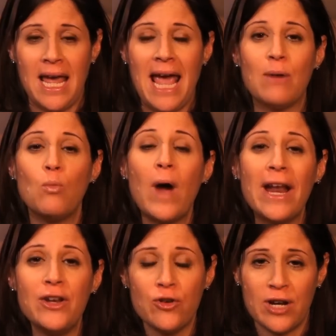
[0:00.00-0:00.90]
And
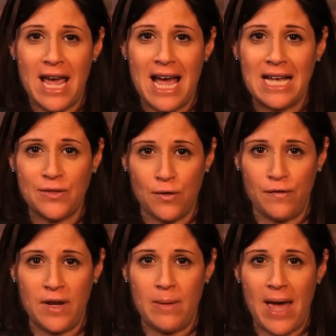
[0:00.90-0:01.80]
when you're going to ask for
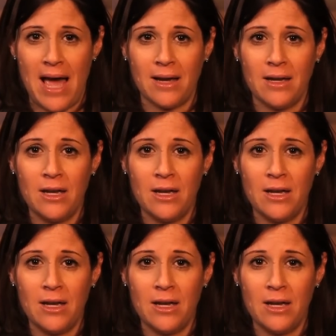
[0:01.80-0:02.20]
feedback,